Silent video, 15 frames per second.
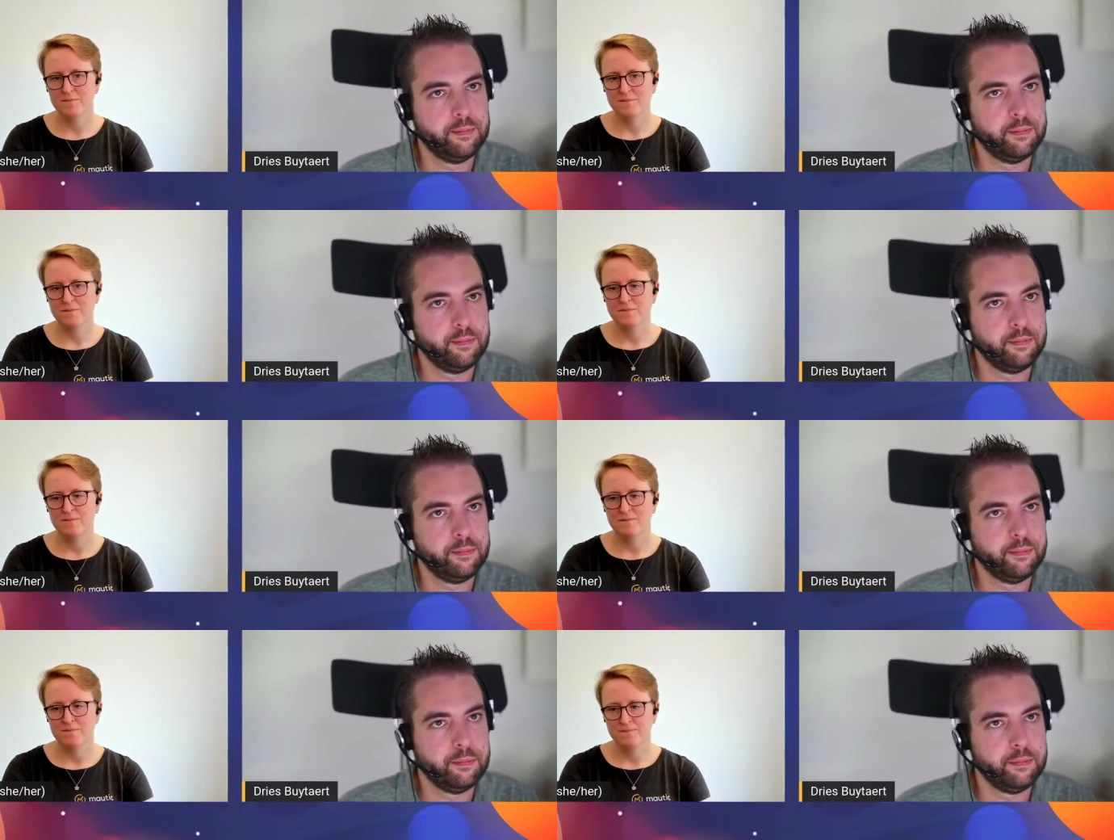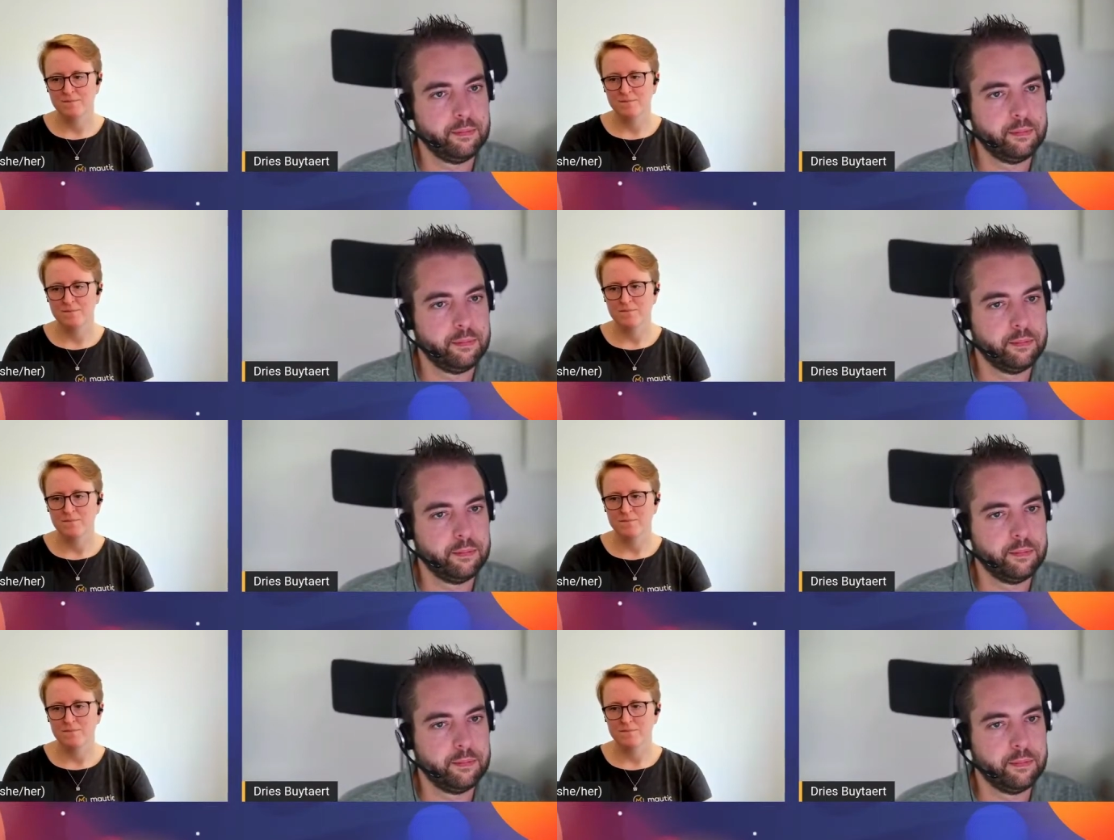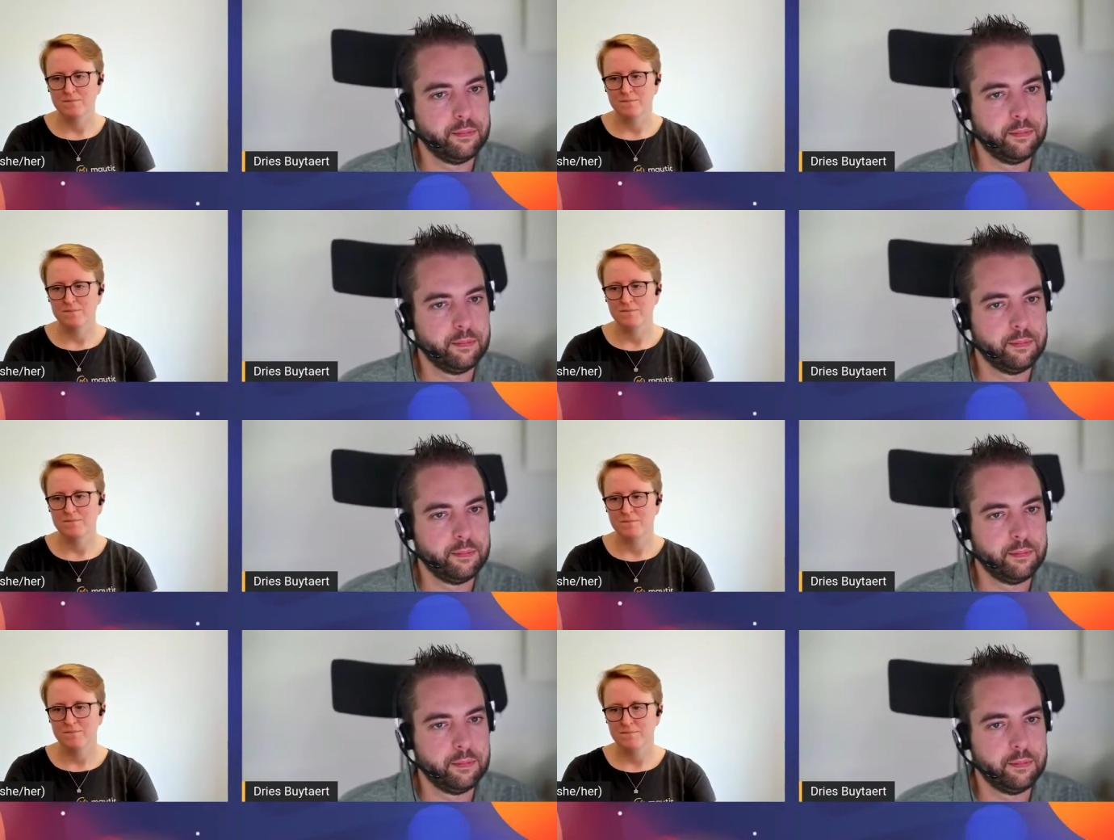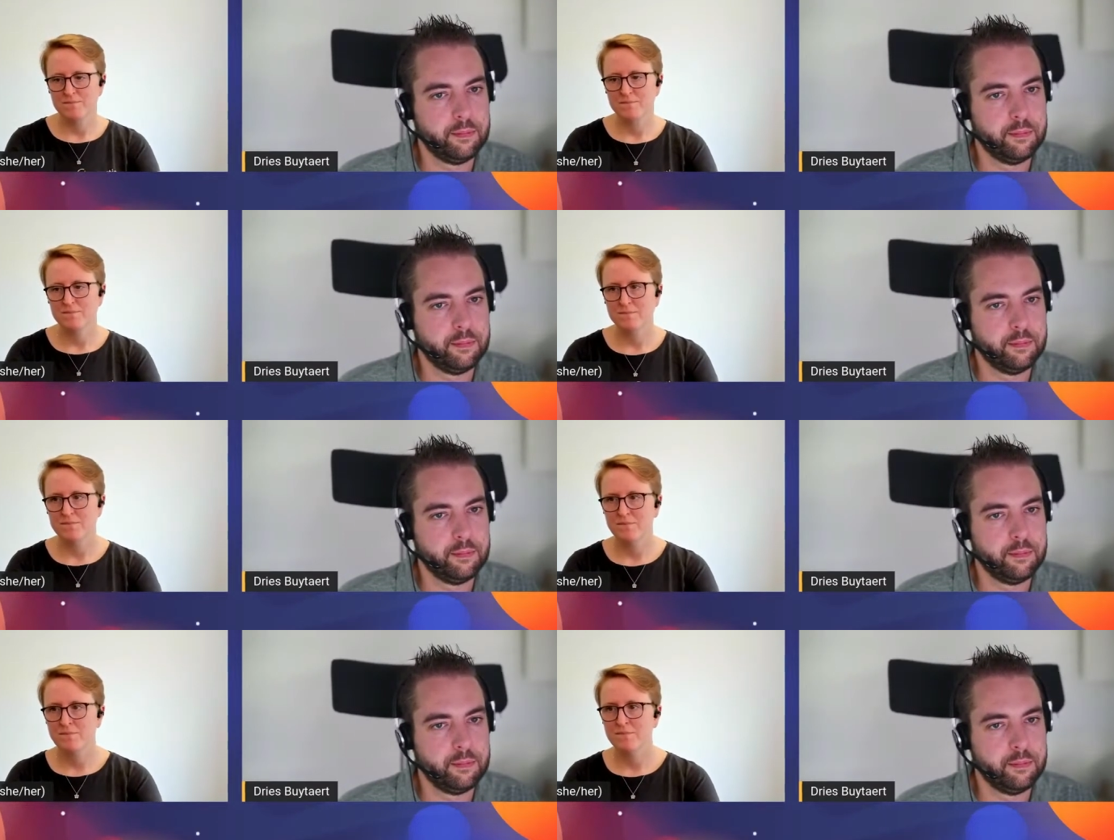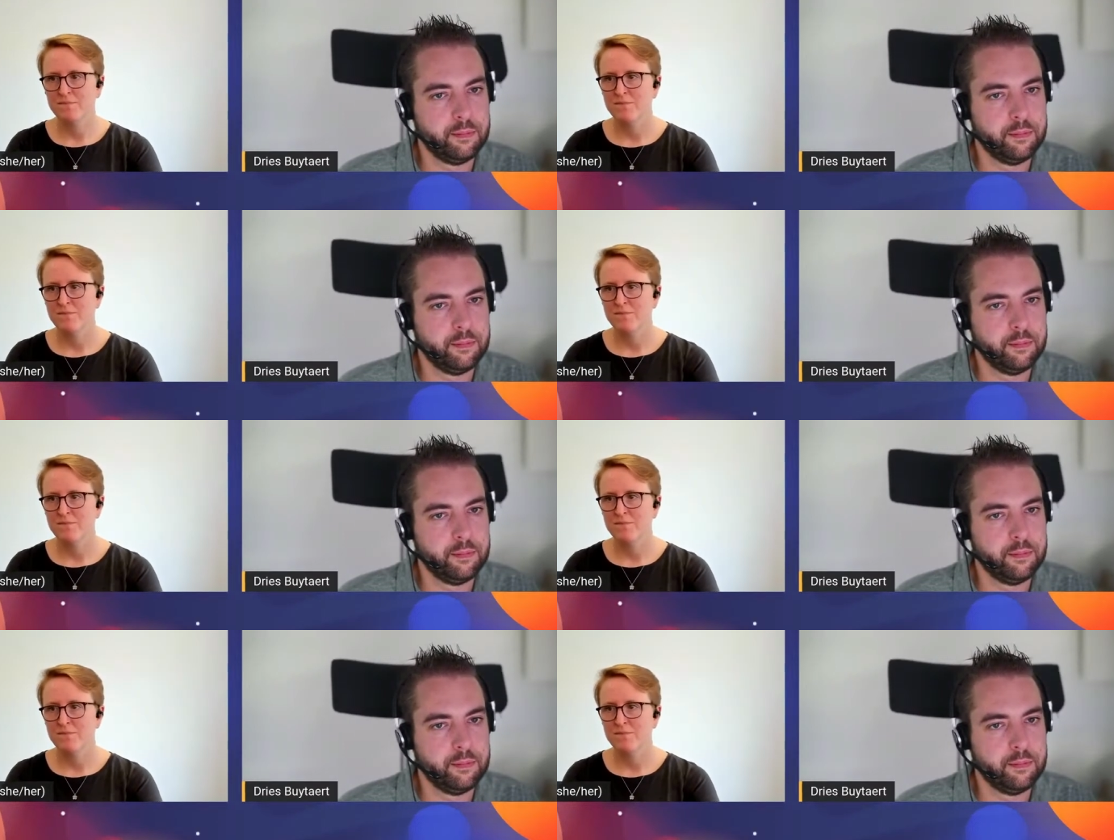(no one is talking)